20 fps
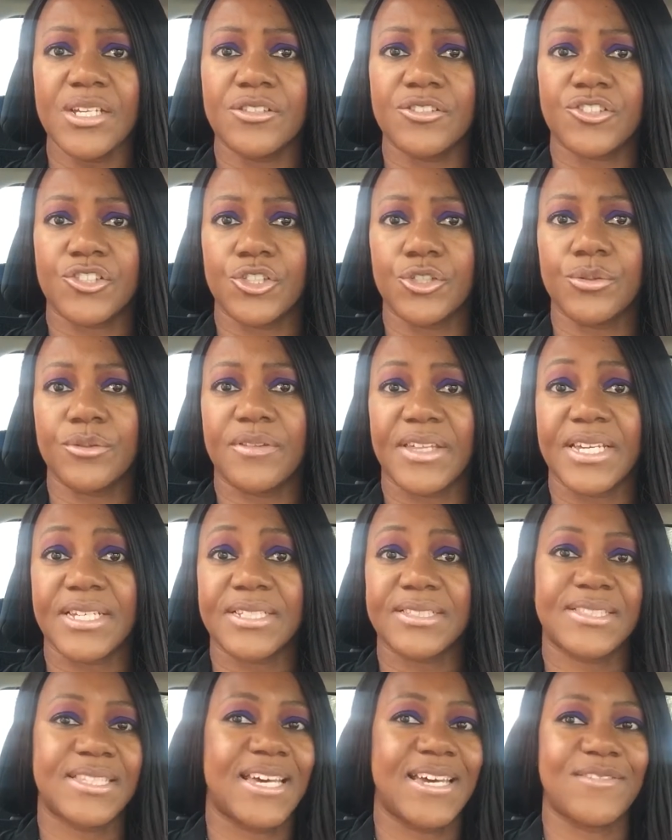Two
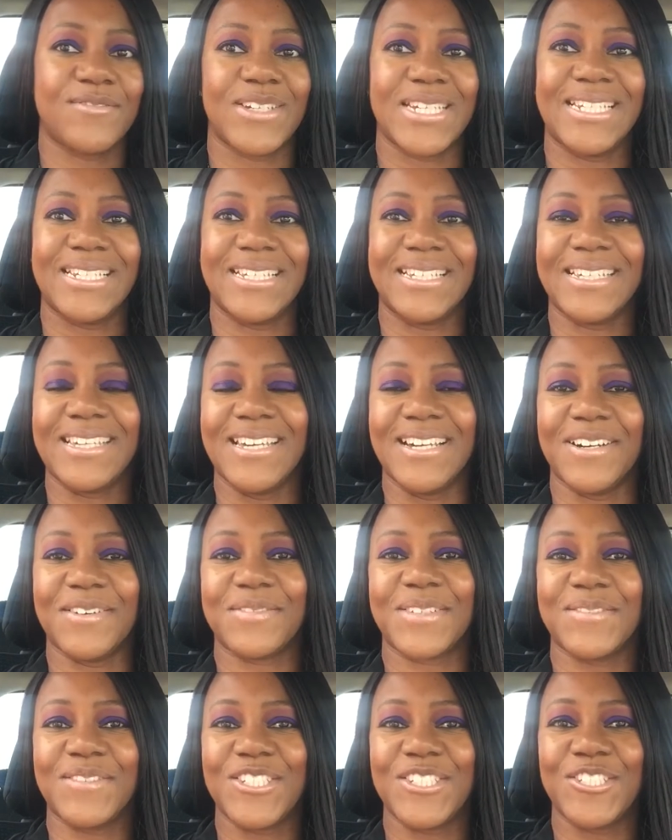things there, really.
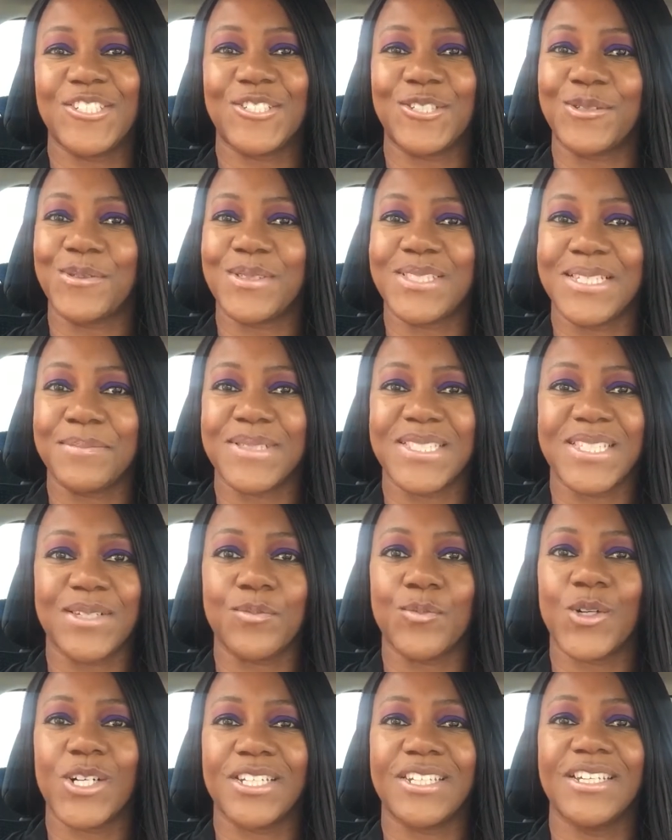I've given you two tips
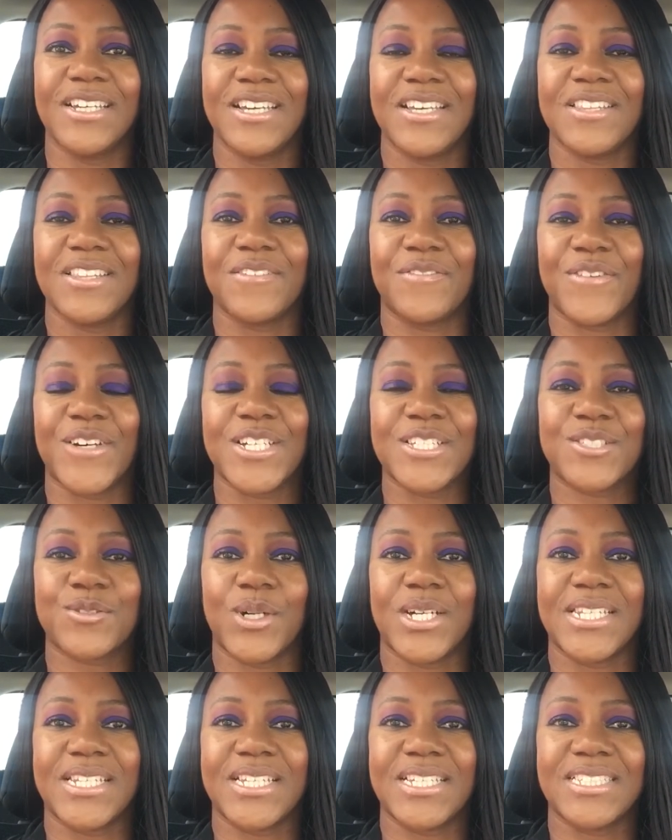in one. The first
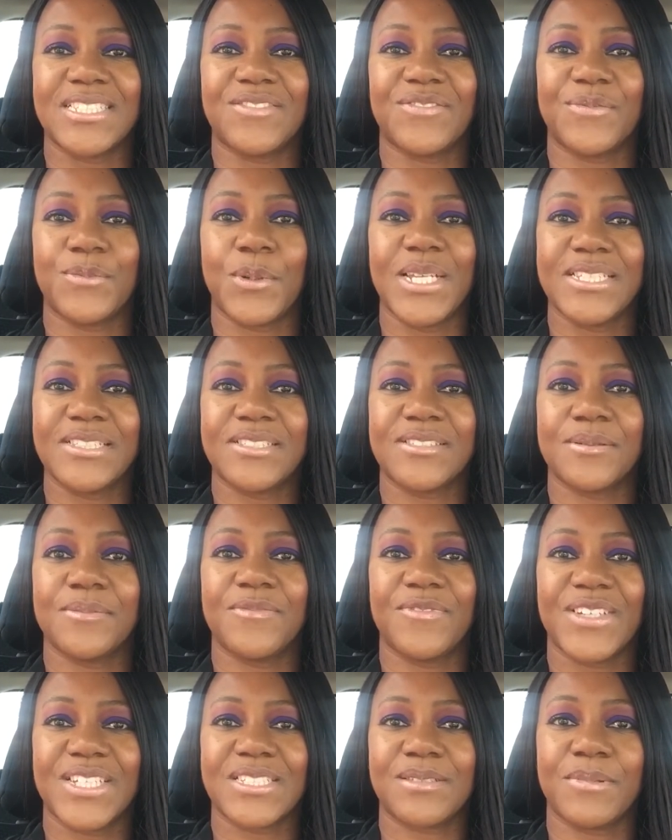one is, when
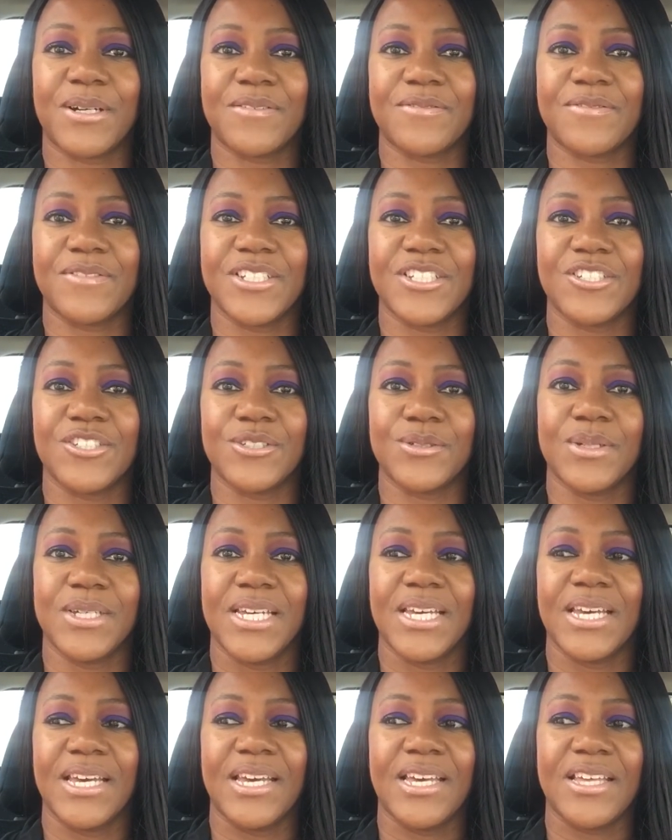something's bothering you,
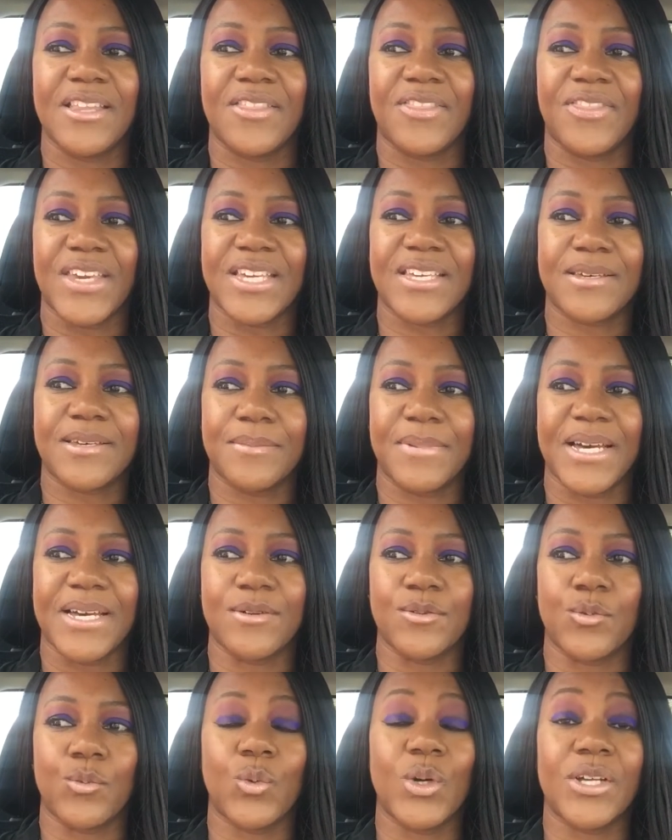think
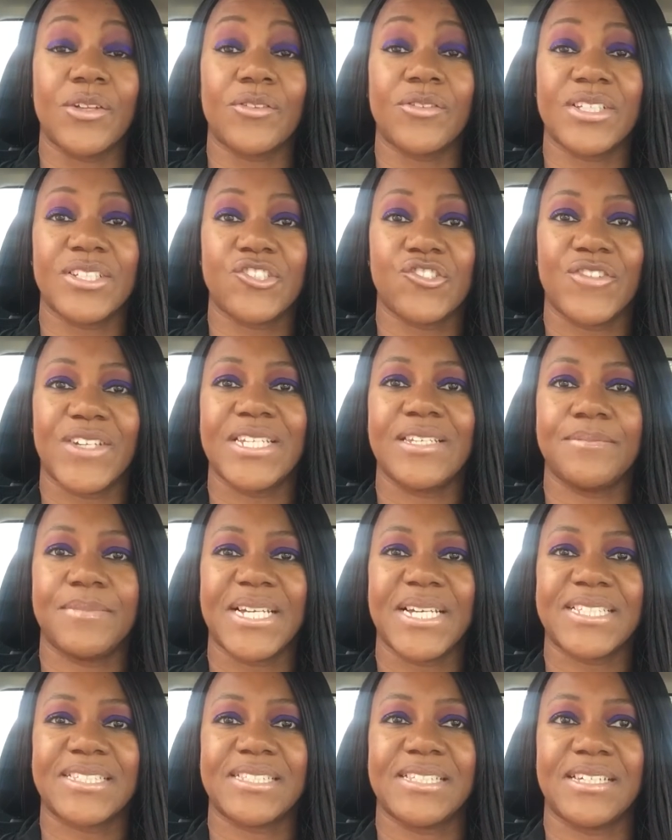about, will this really
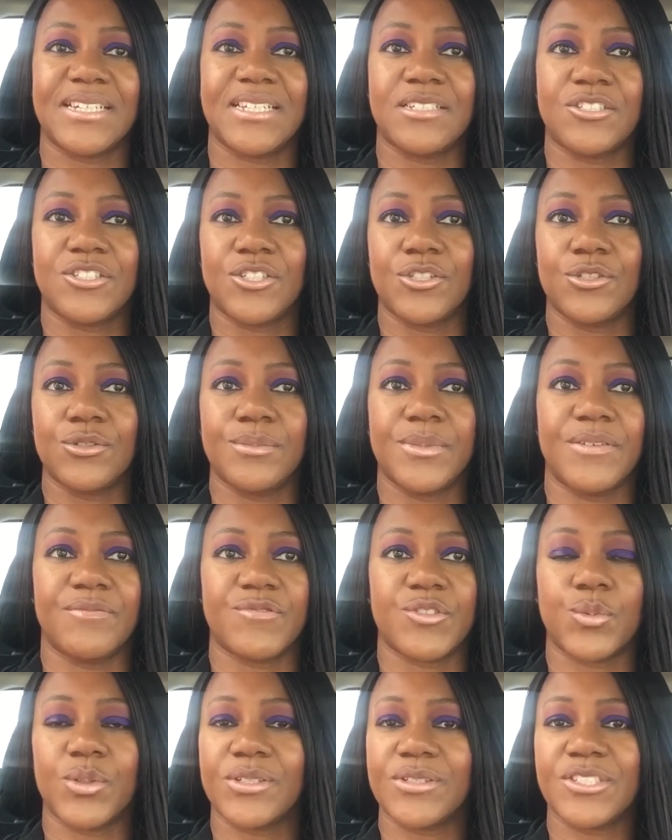matter in 2
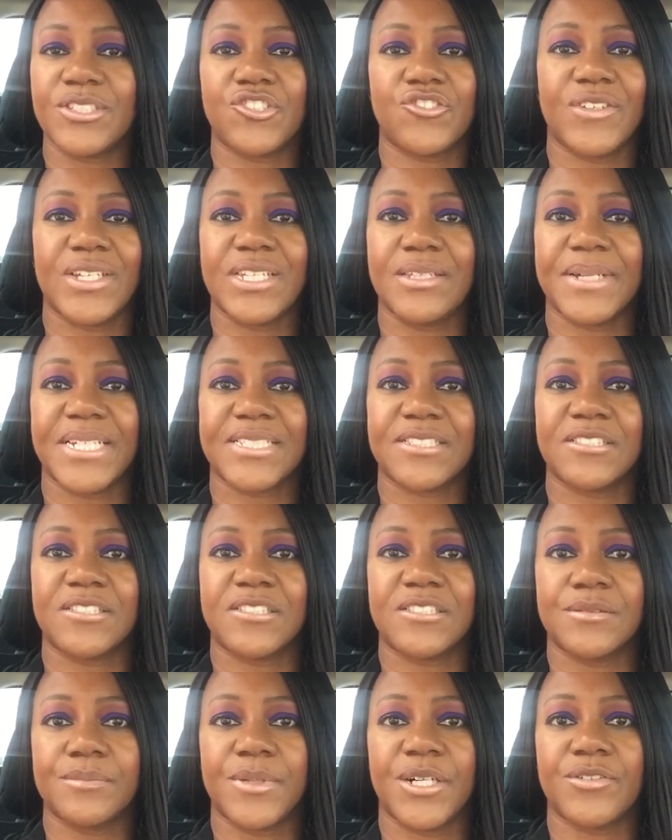months? Will this really matter
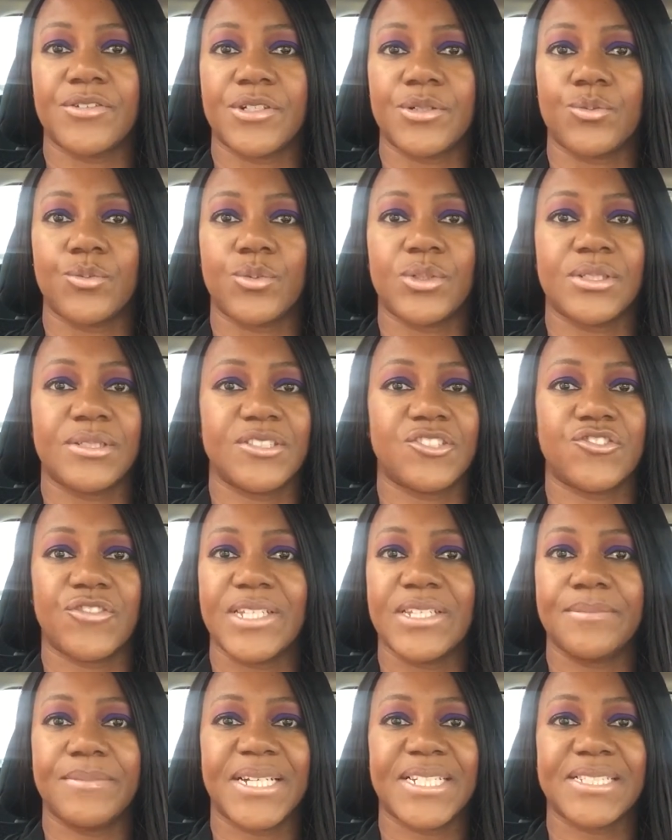tomorrow? Will this
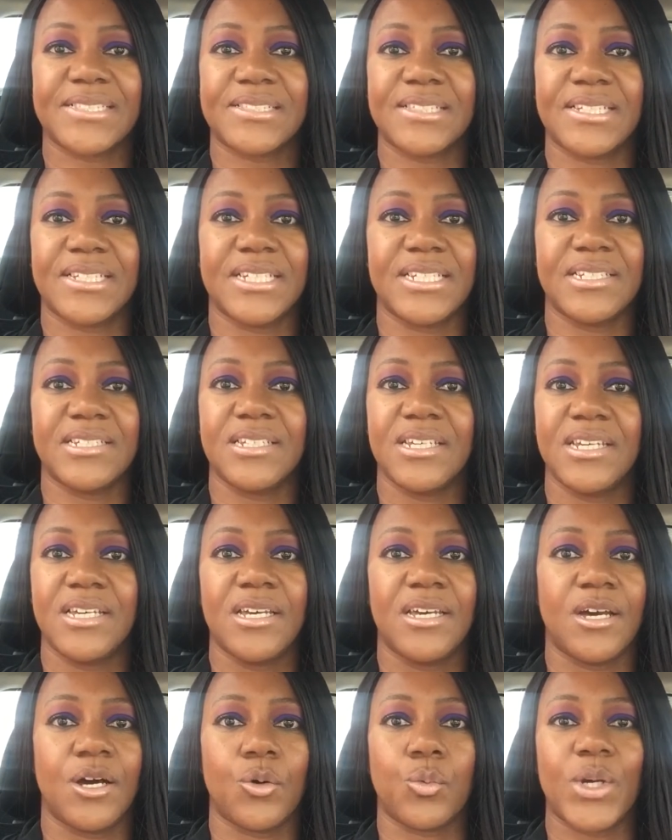really matter in
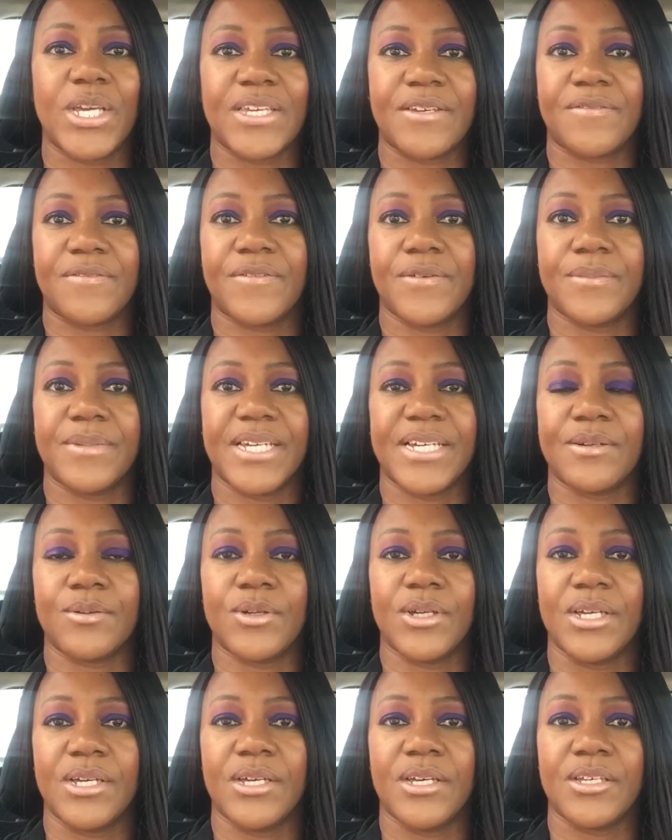a week from now?
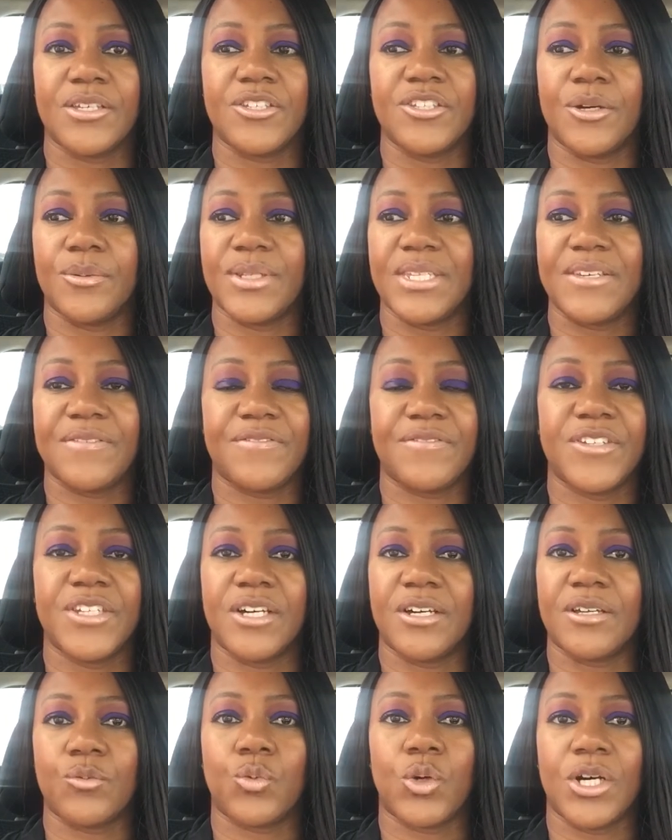You know, and if
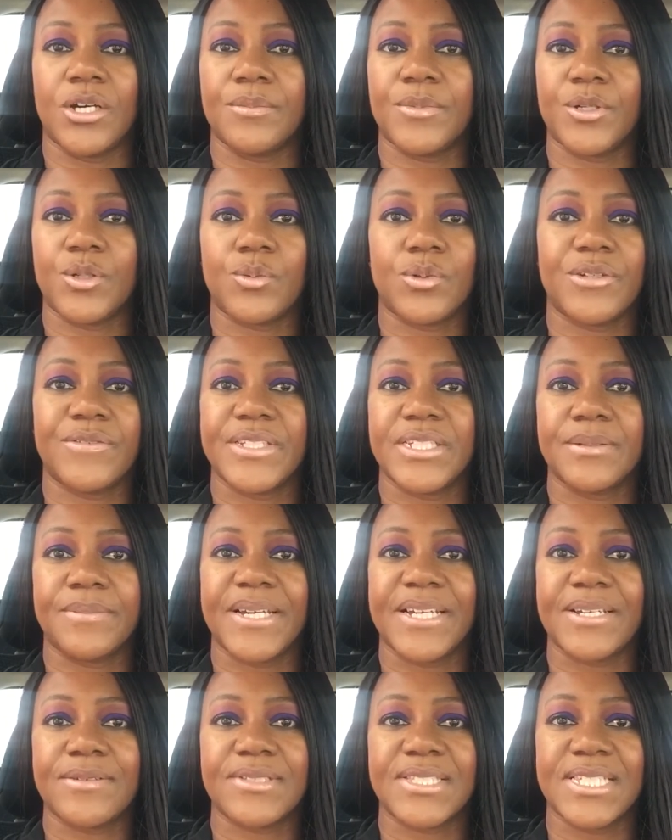not, why am I worrying
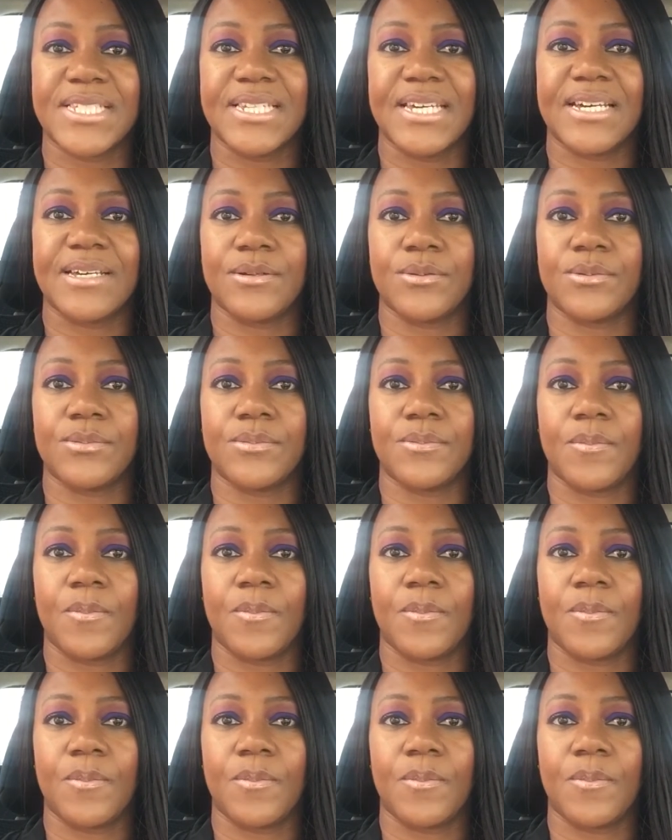about it now?